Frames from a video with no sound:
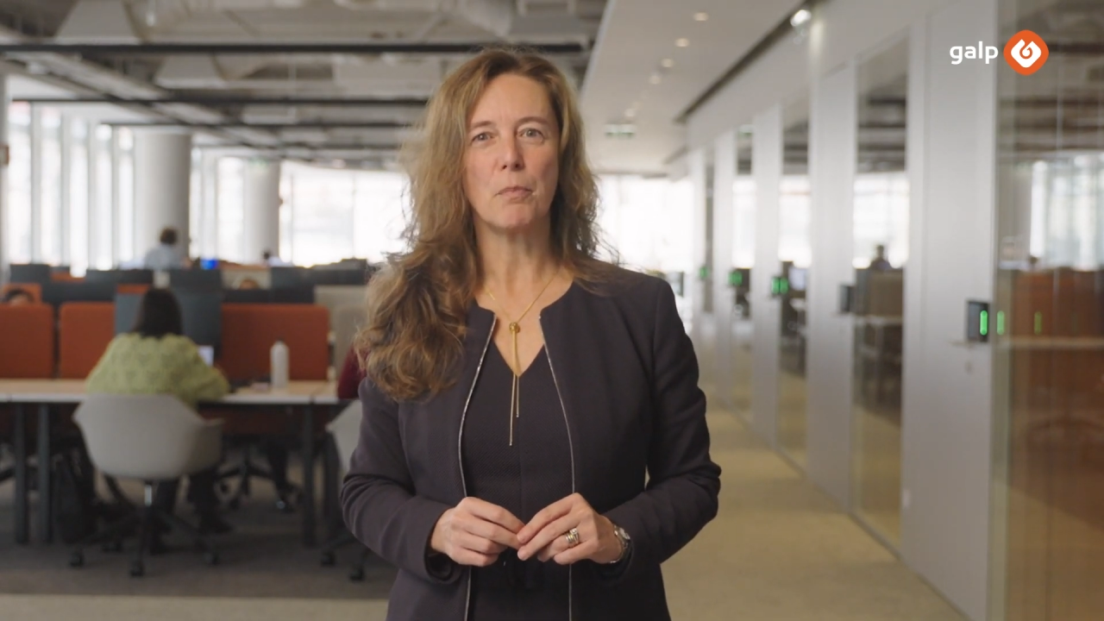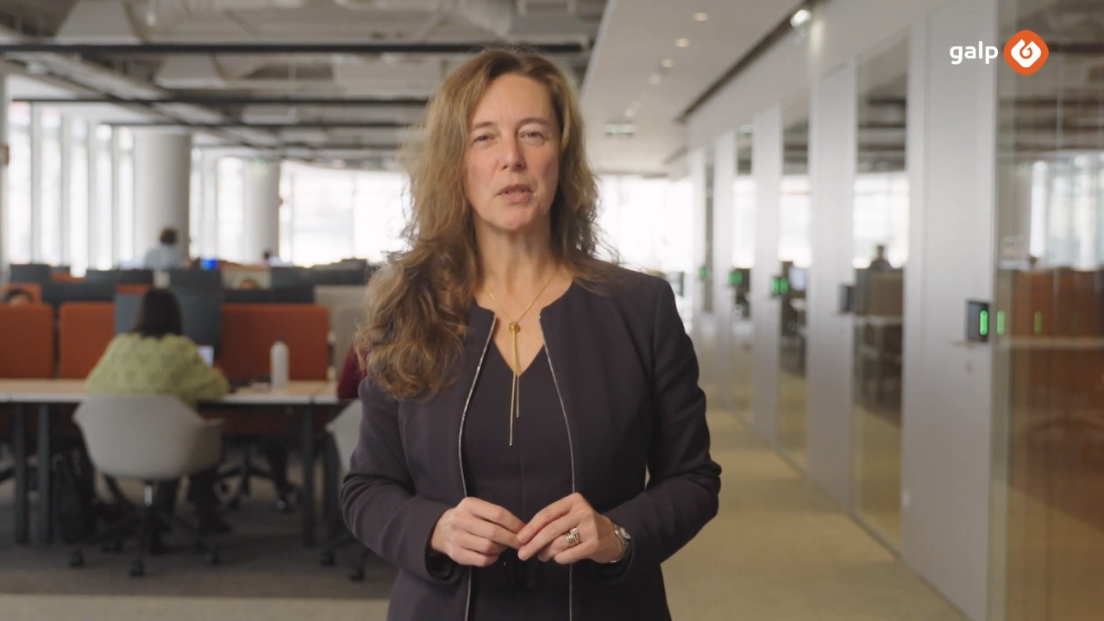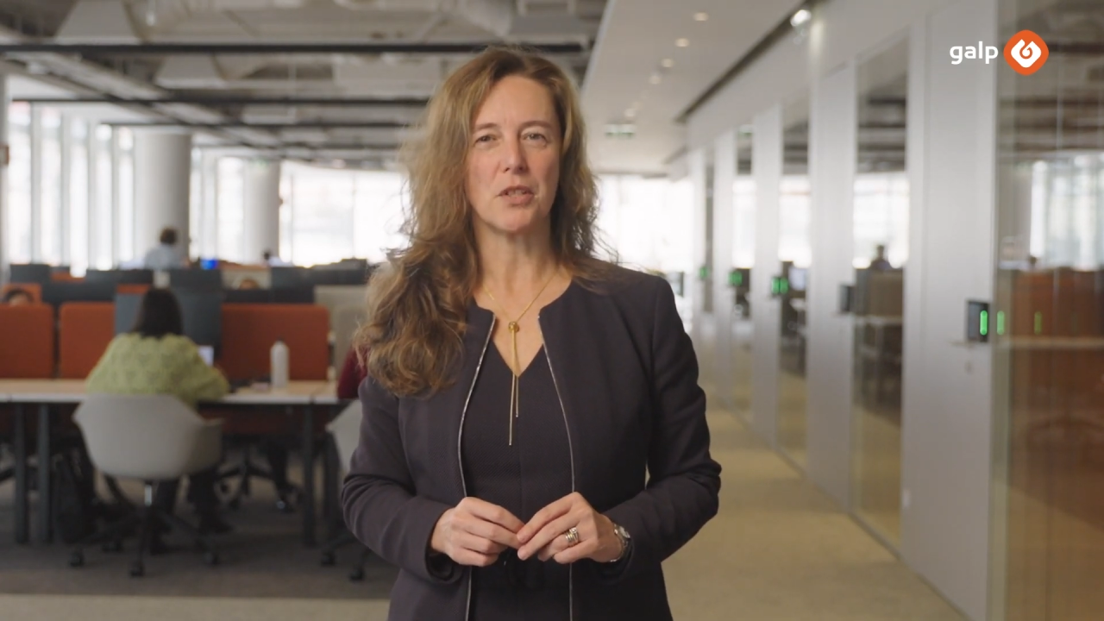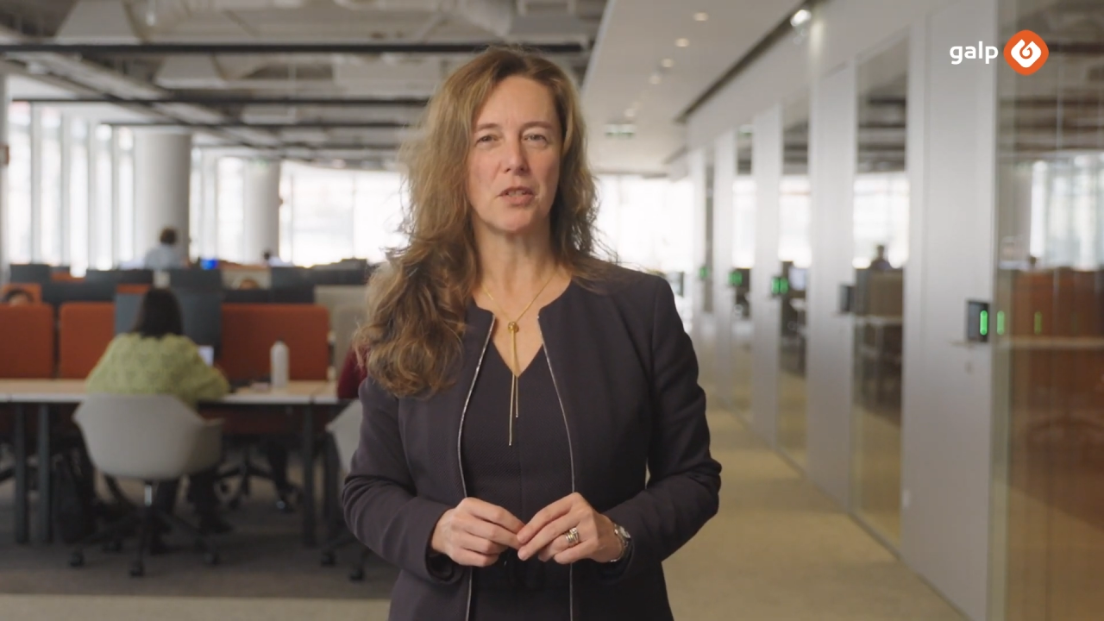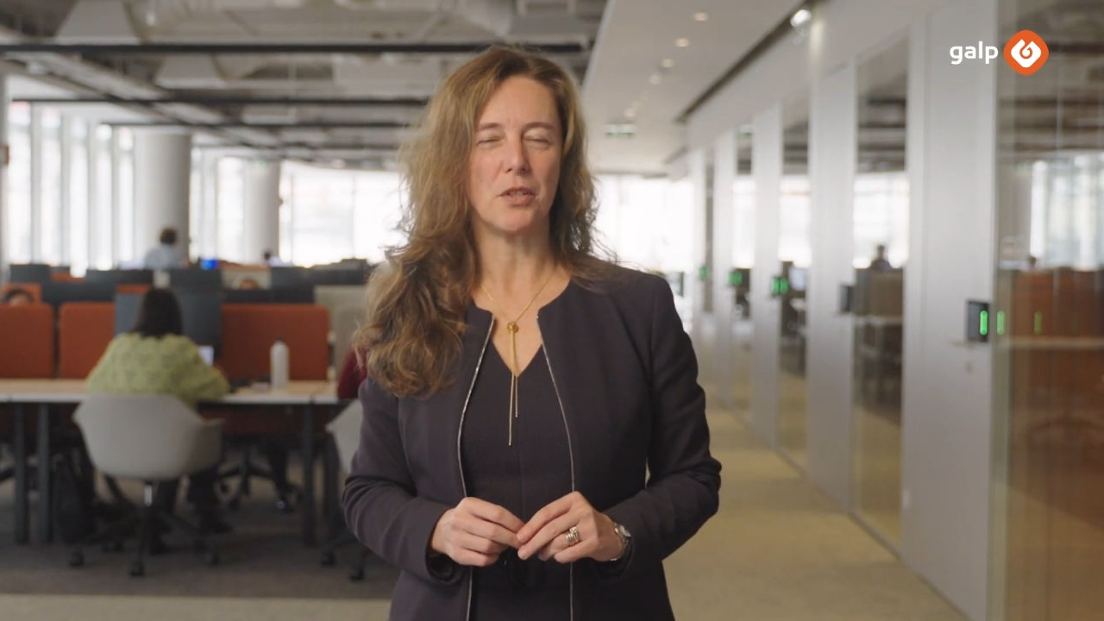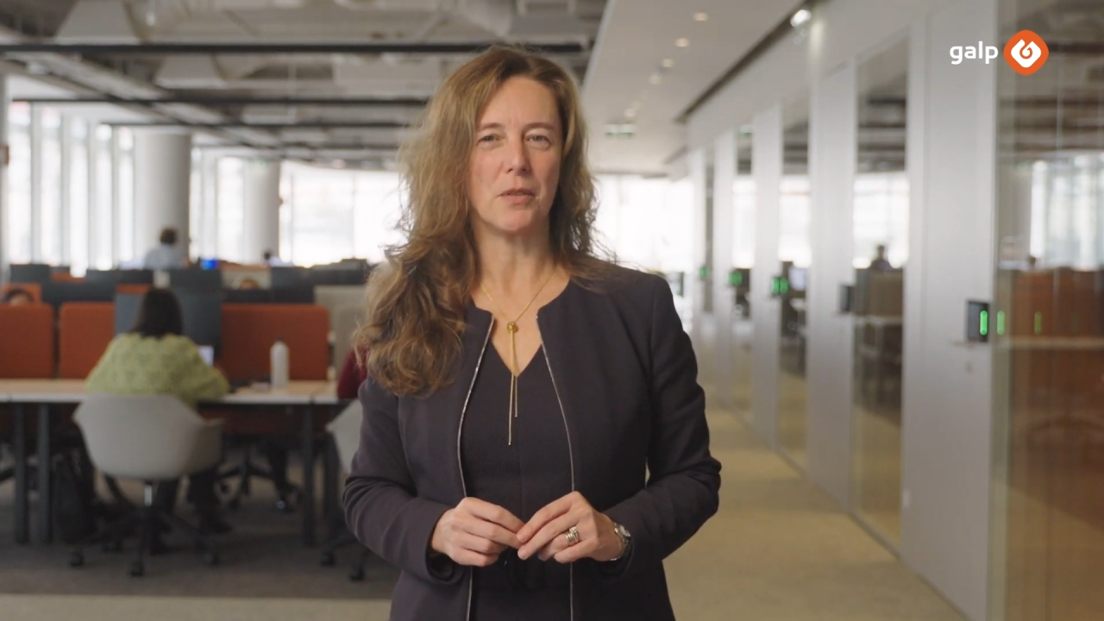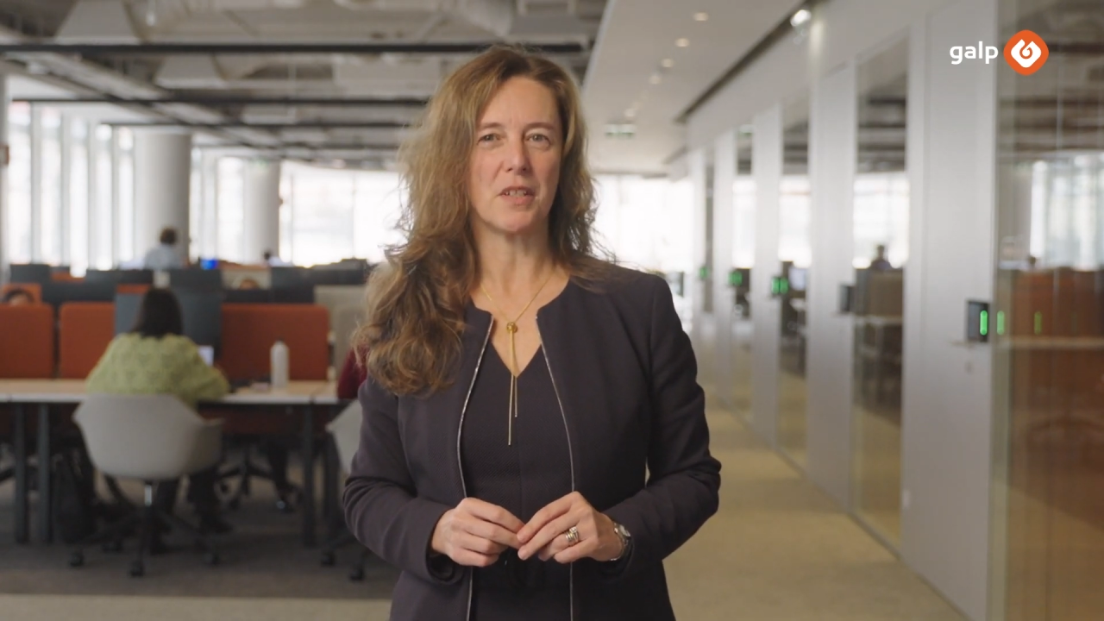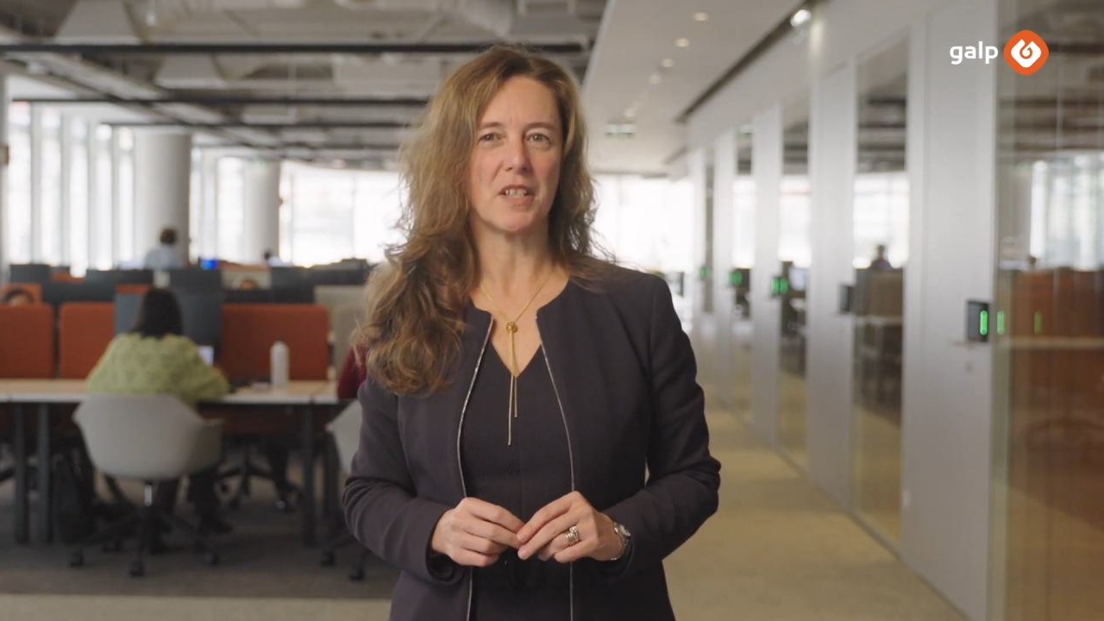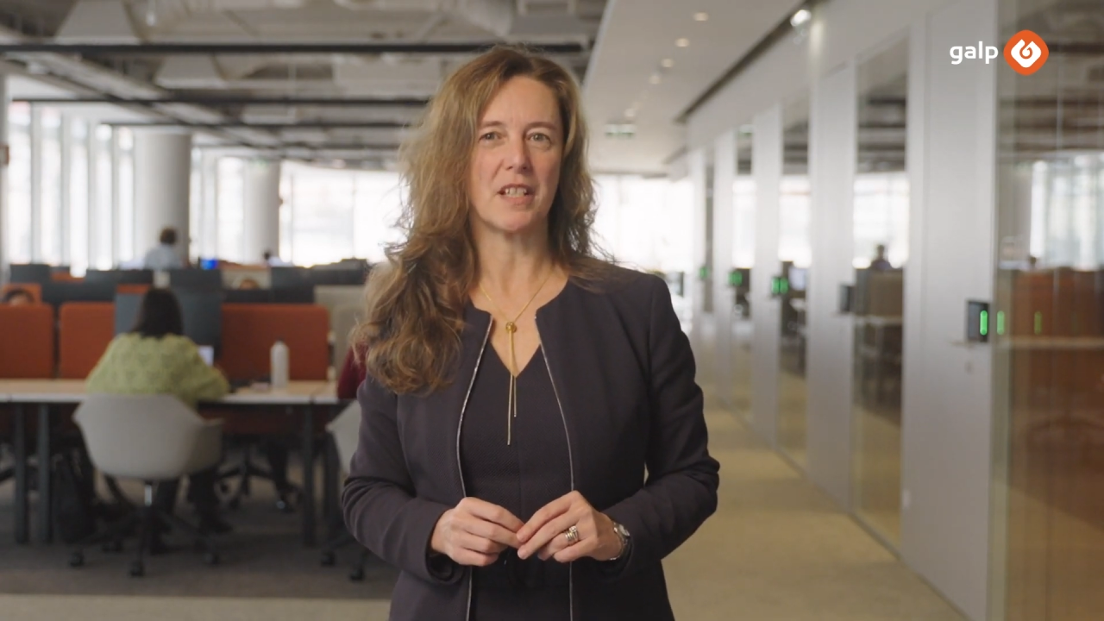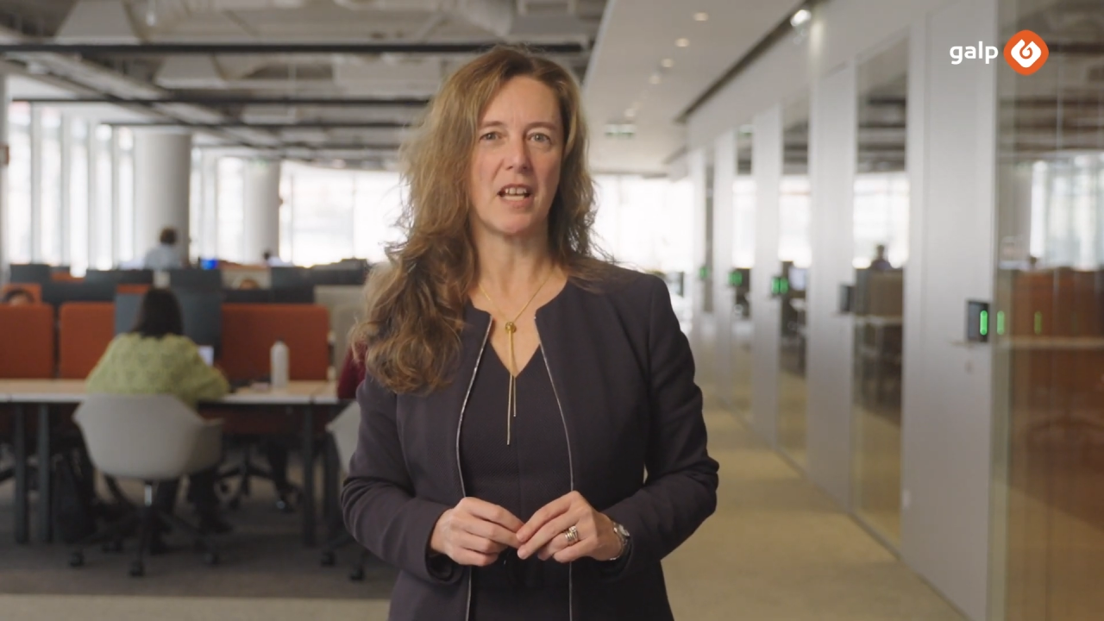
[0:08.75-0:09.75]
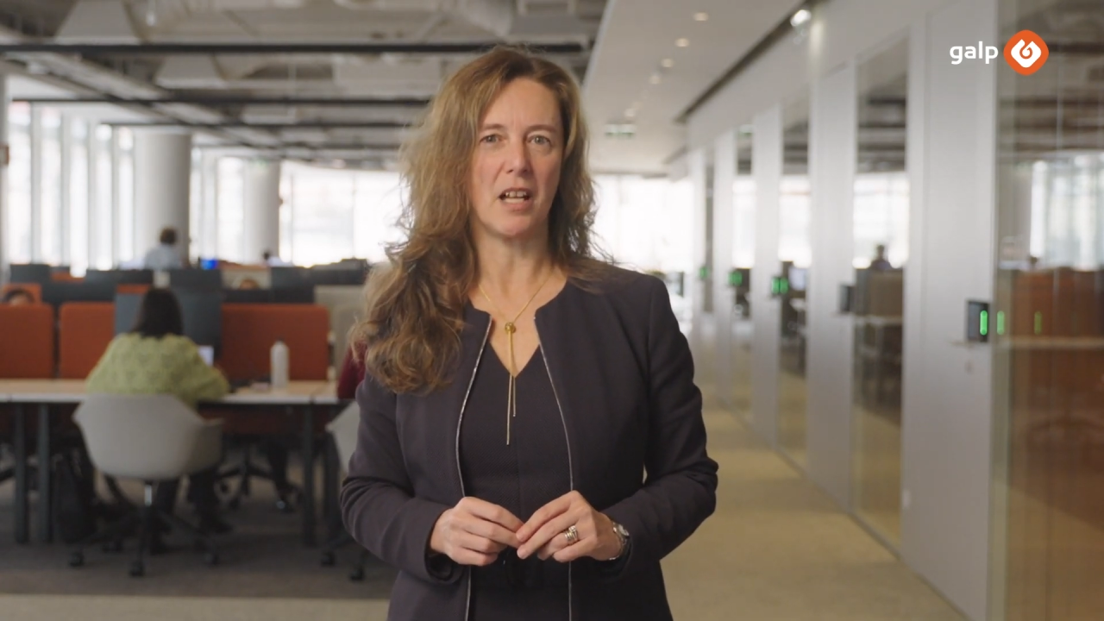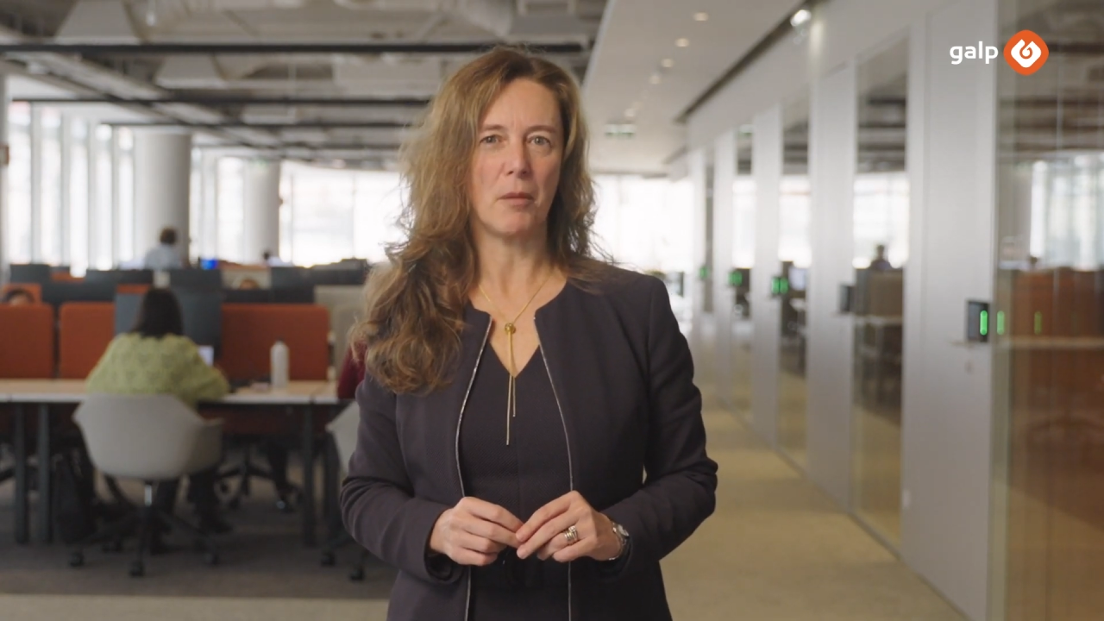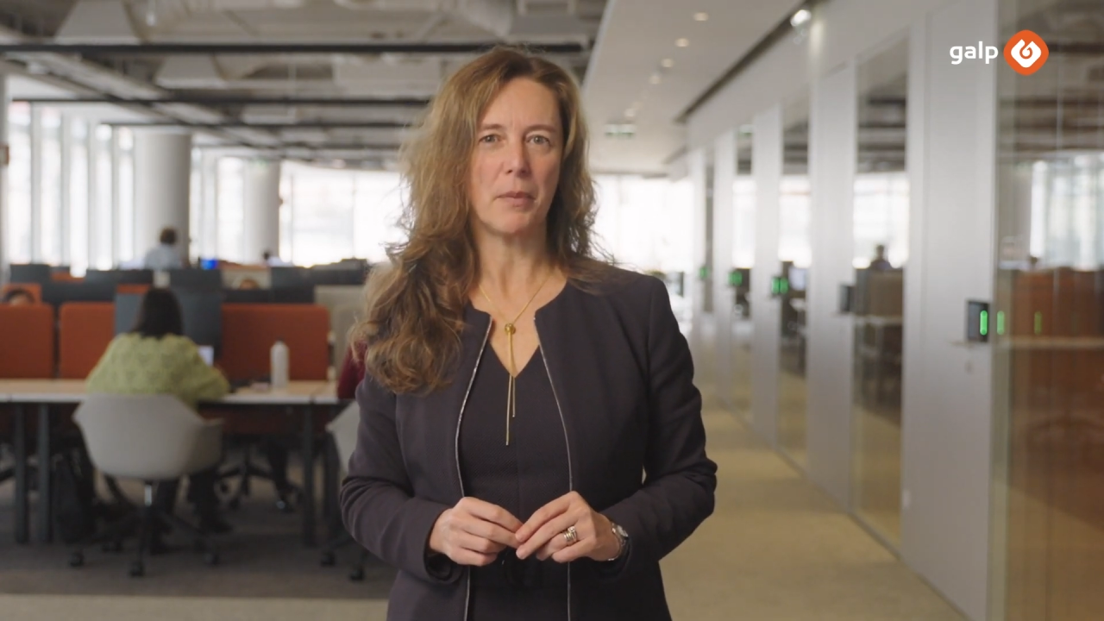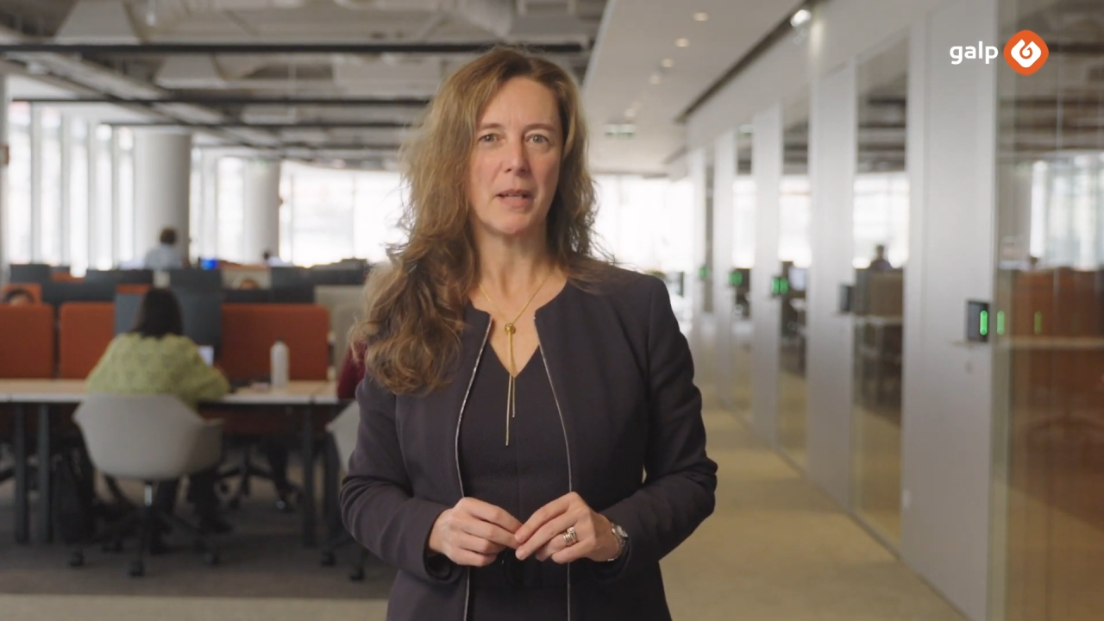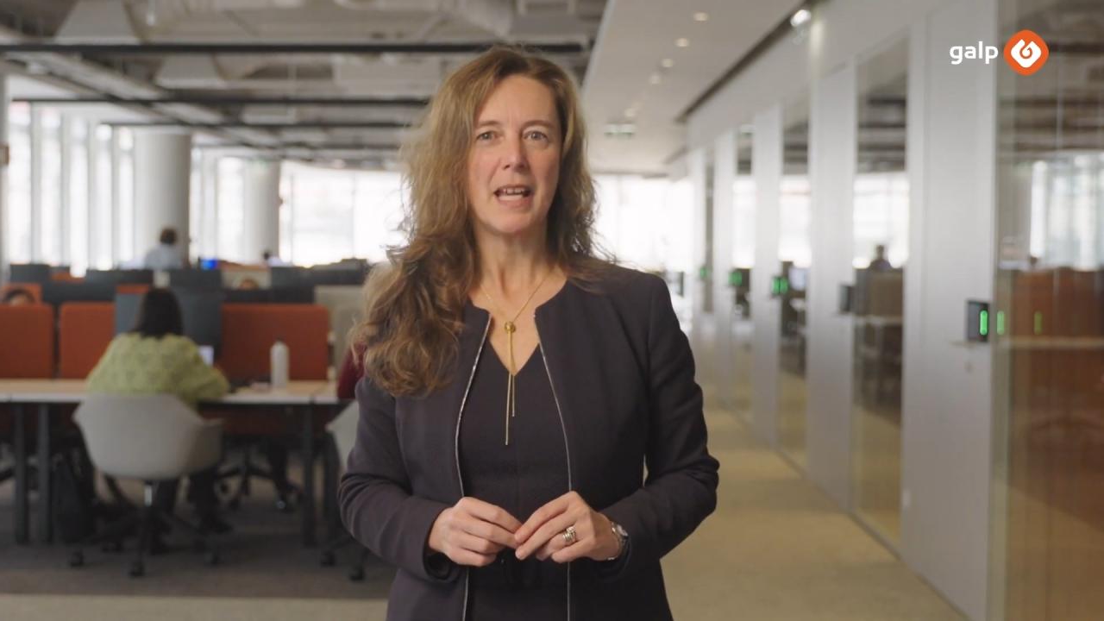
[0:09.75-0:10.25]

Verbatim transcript: business units at Galp,